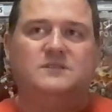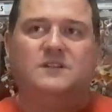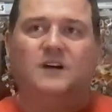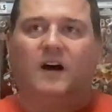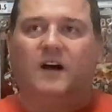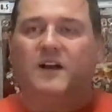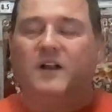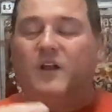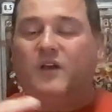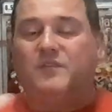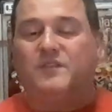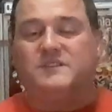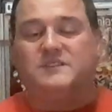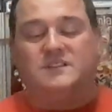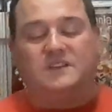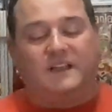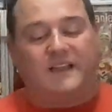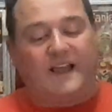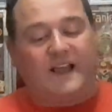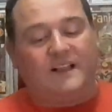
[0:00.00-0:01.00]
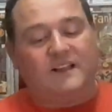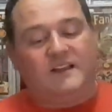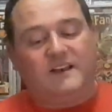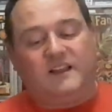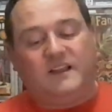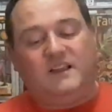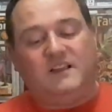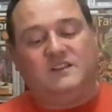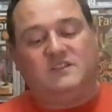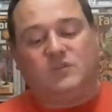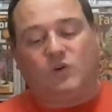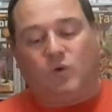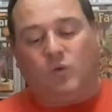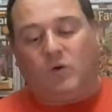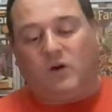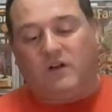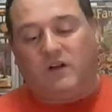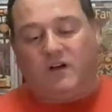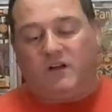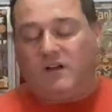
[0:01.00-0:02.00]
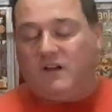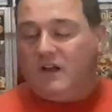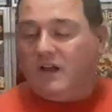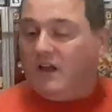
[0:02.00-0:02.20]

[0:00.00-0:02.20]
I don't know if it's legalities or whatnot.